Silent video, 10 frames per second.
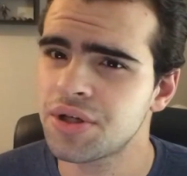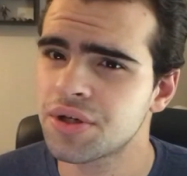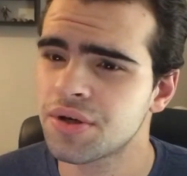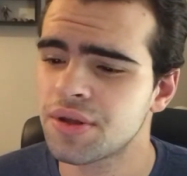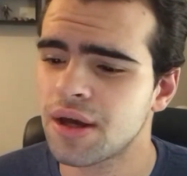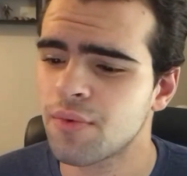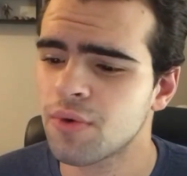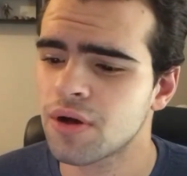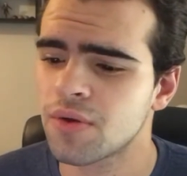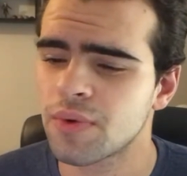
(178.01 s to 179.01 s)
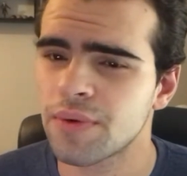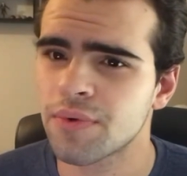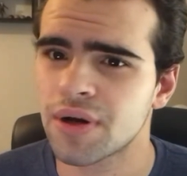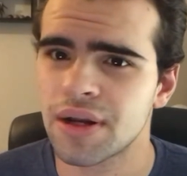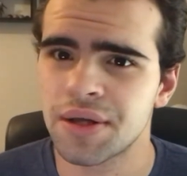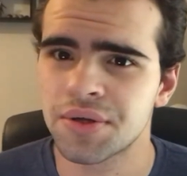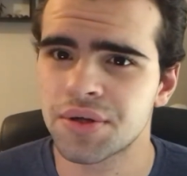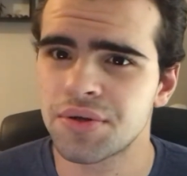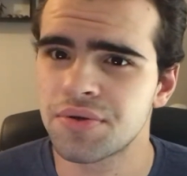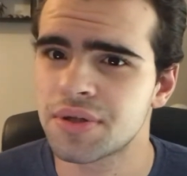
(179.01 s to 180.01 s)
sure in that world we weren't
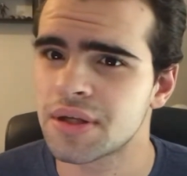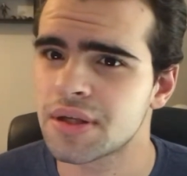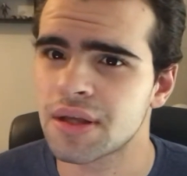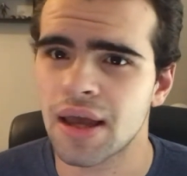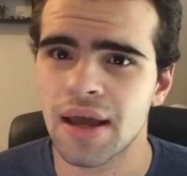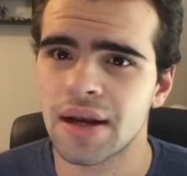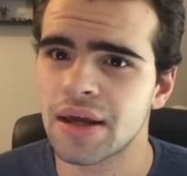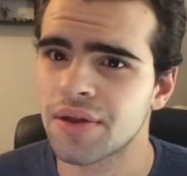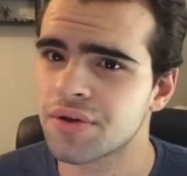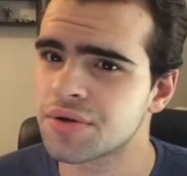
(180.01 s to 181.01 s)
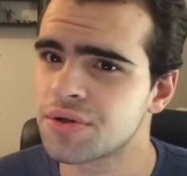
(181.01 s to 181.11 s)
introduced into any other